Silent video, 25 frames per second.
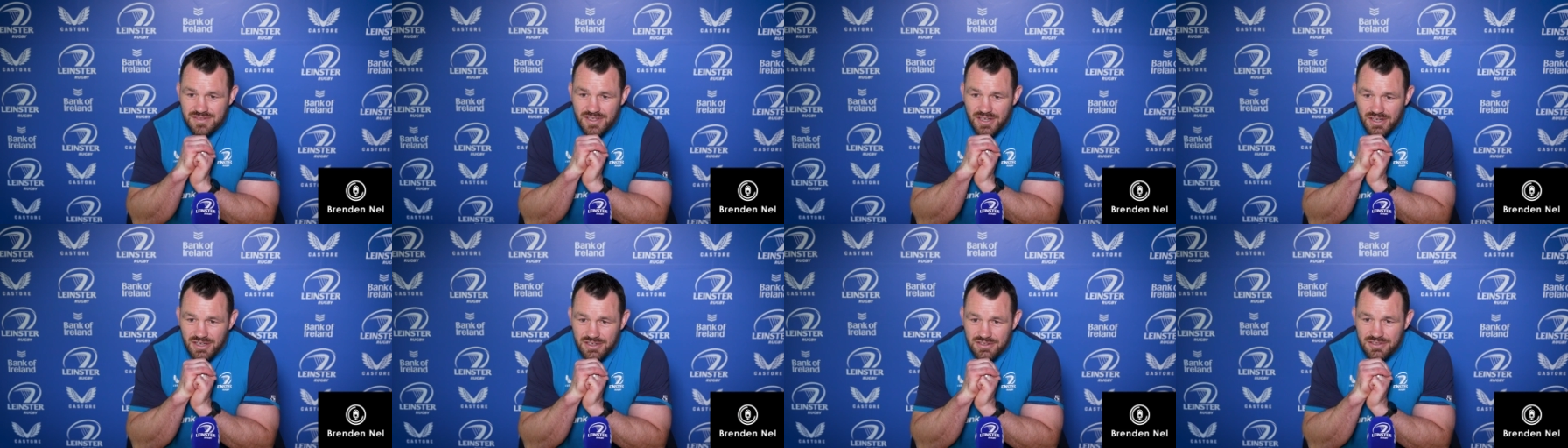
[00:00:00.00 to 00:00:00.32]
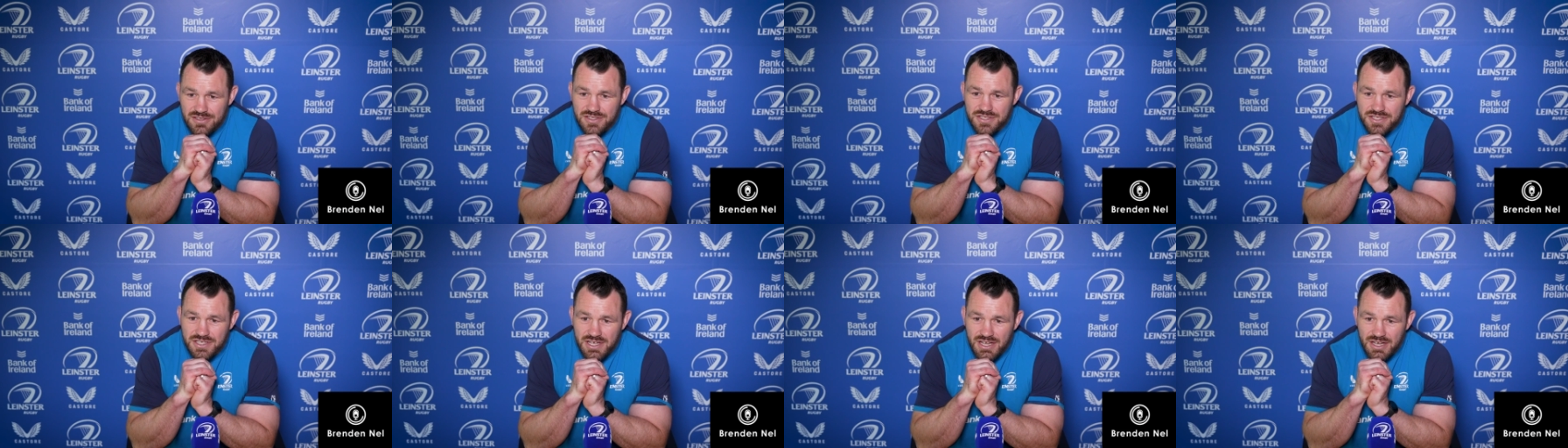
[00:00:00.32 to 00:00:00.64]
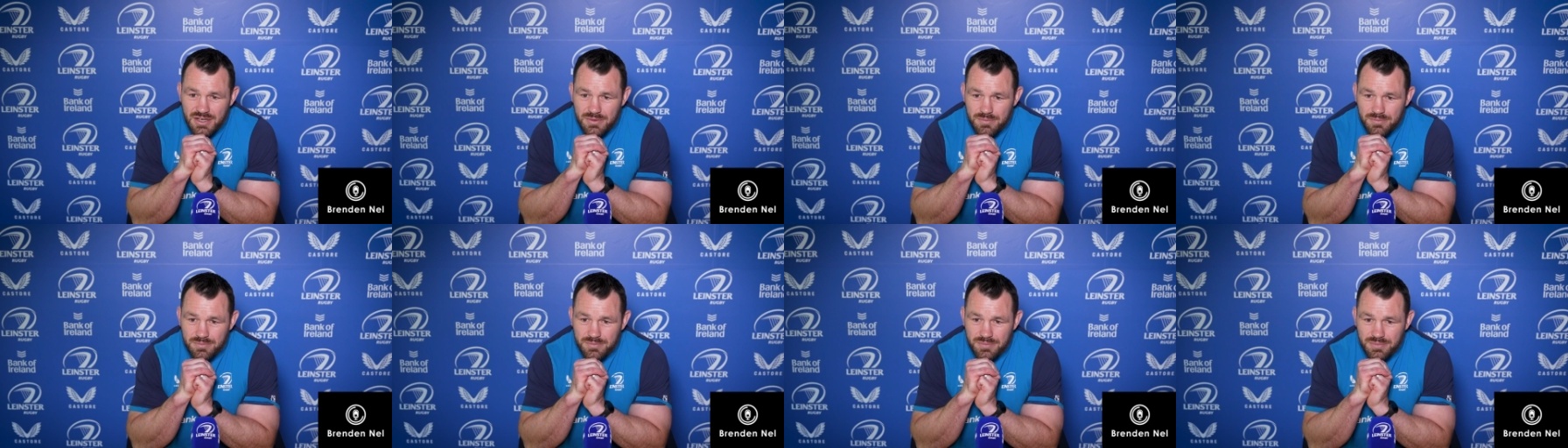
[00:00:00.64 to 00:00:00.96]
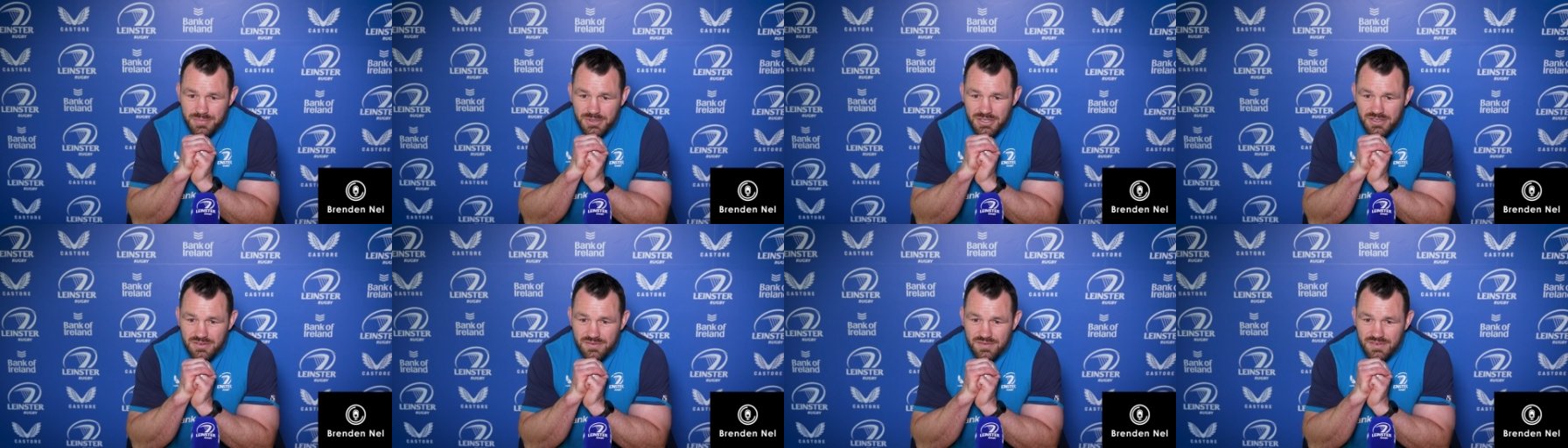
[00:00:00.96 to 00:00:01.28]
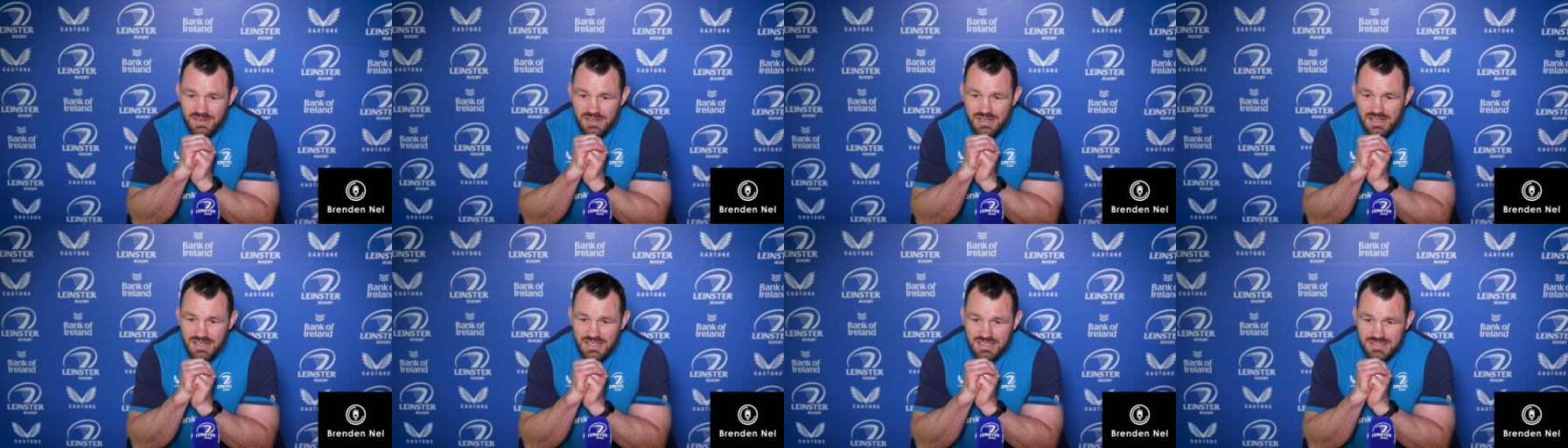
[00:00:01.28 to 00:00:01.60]
Irish camp
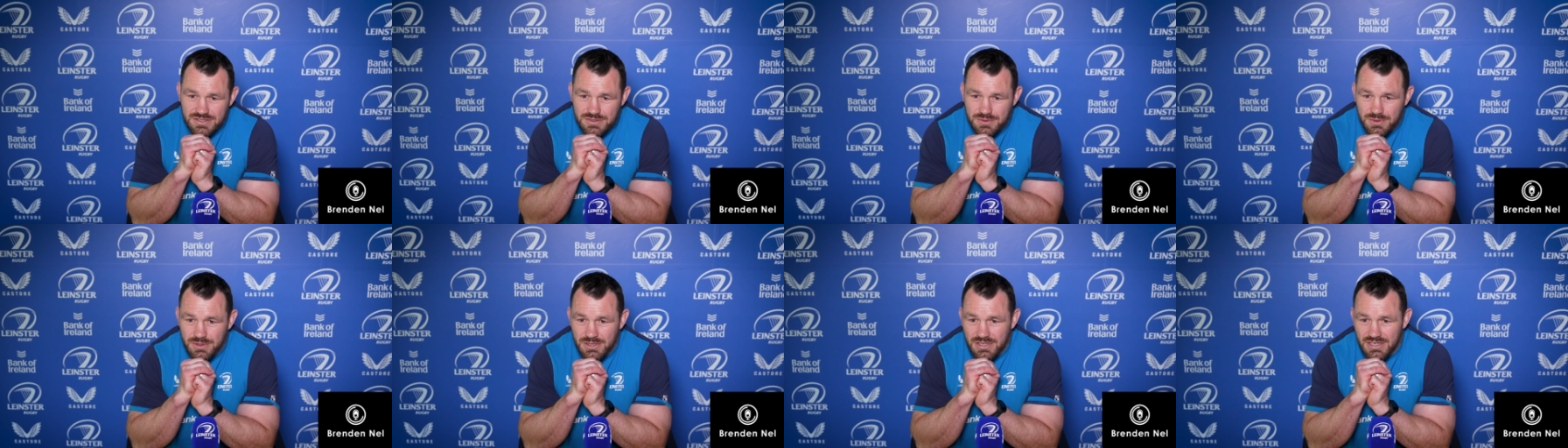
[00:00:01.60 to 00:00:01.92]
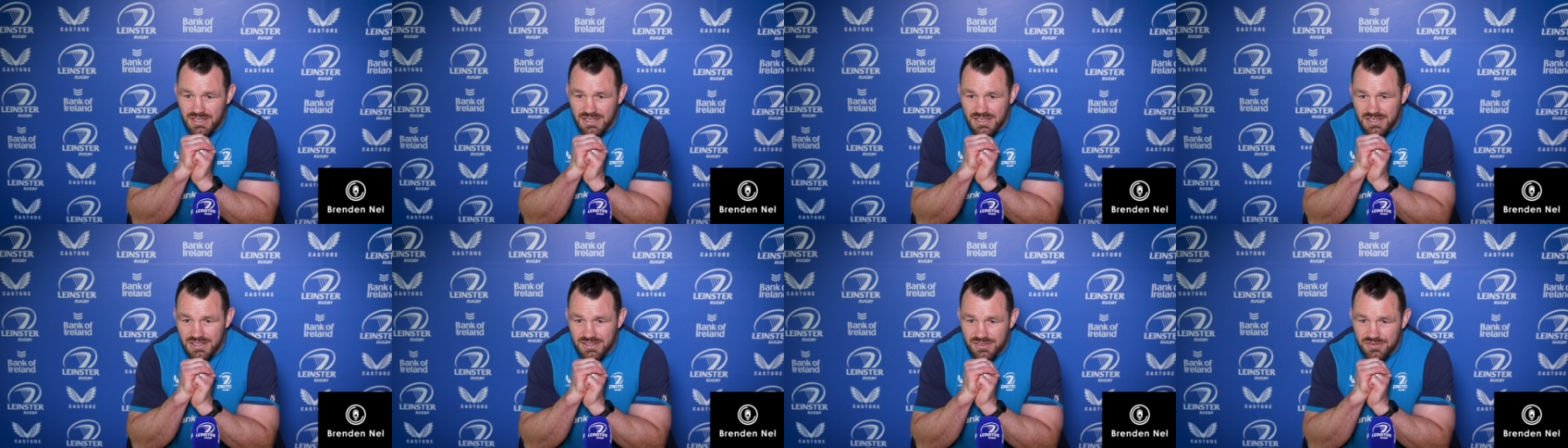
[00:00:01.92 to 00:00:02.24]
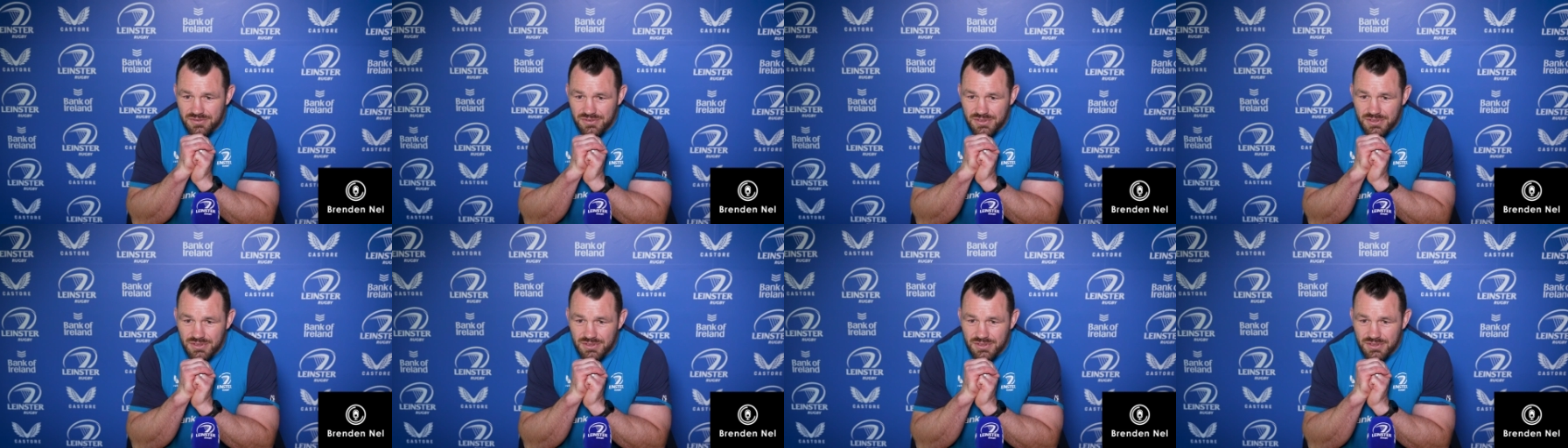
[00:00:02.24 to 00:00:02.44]
over the last while and